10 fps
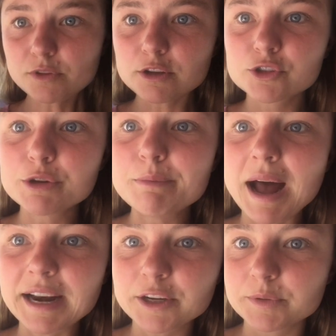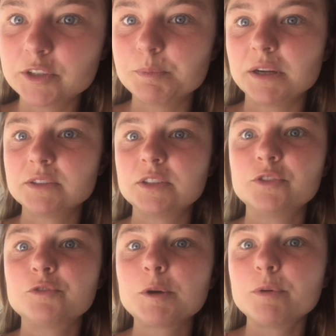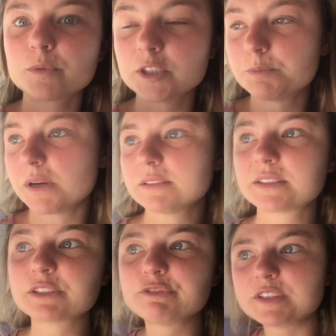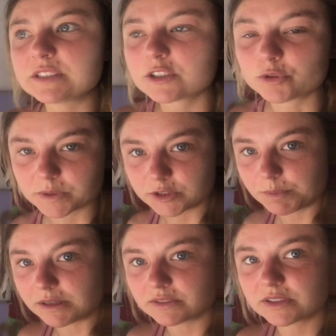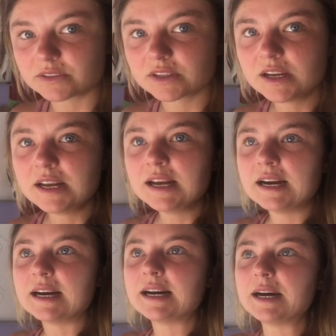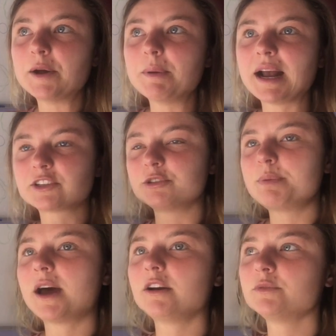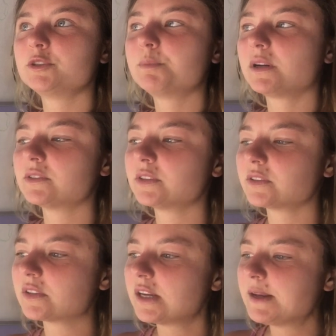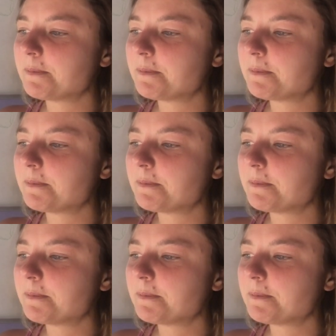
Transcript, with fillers: somatic responses, verbal responses, physical responses, uh, action pattern responses.